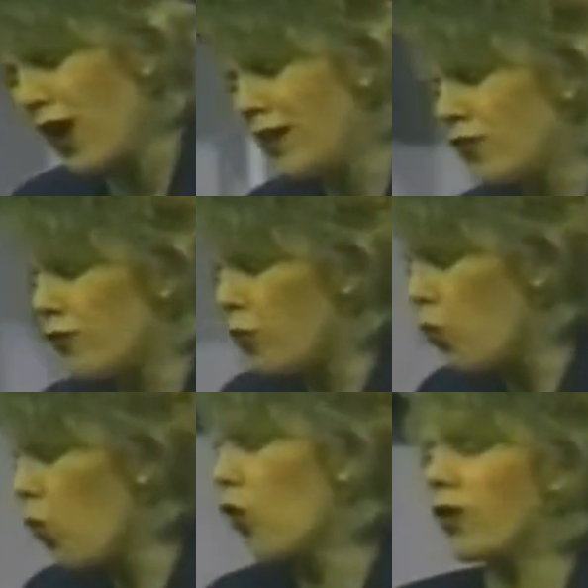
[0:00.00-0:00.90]
signs of
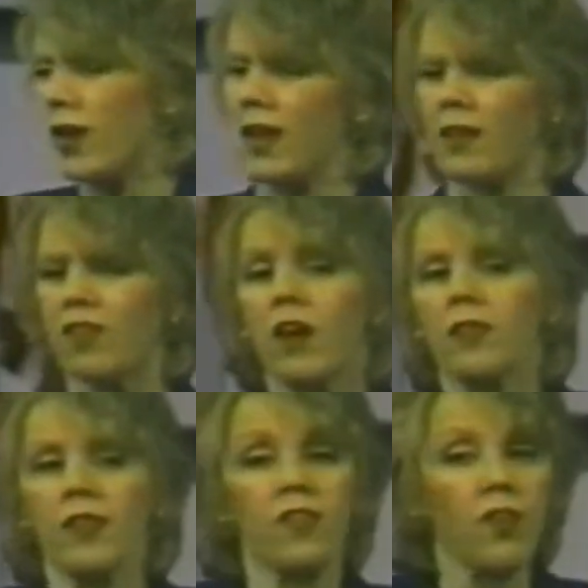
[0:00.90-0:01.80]
warnings
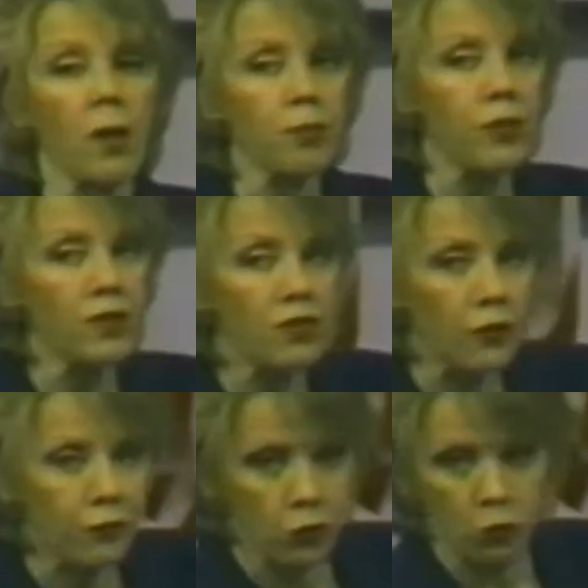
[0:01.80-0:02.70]
that something
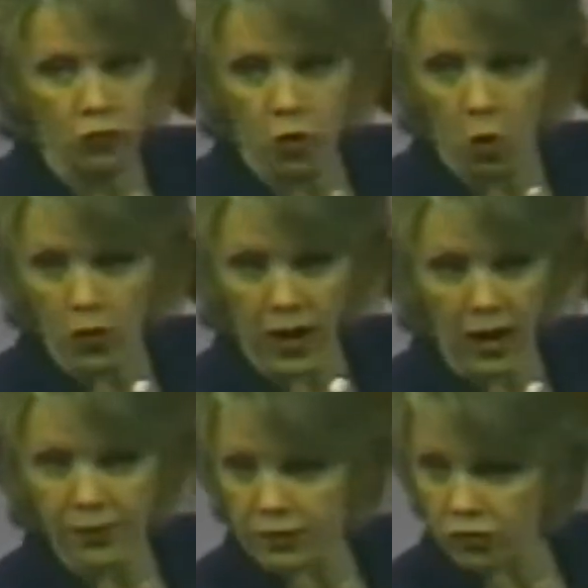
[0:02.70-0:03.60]
different was going
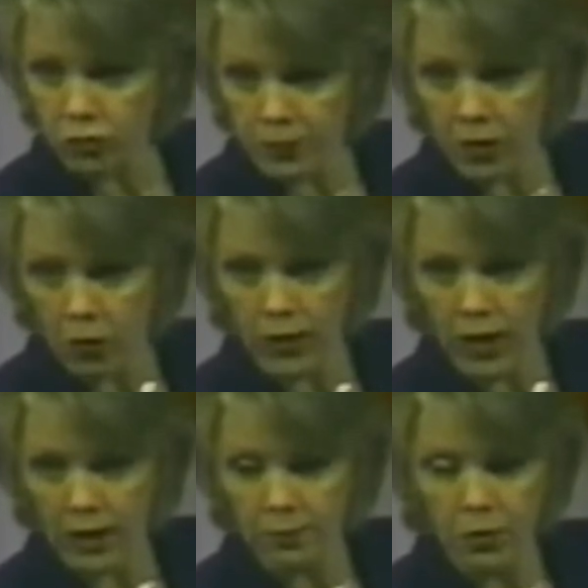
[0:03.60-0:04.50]
on that should be going
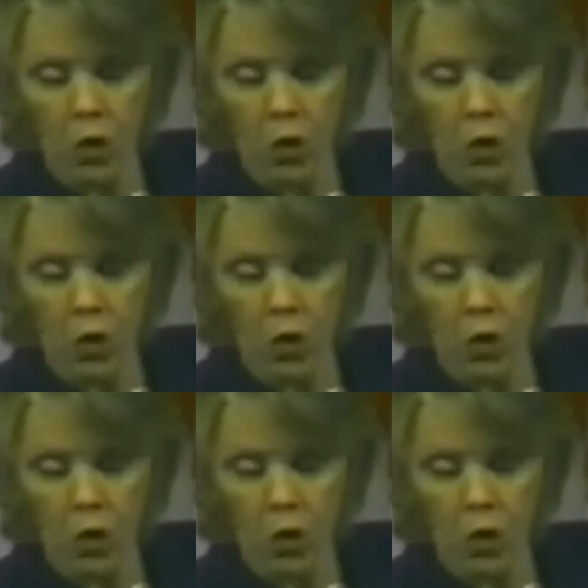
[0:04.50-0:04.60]
on?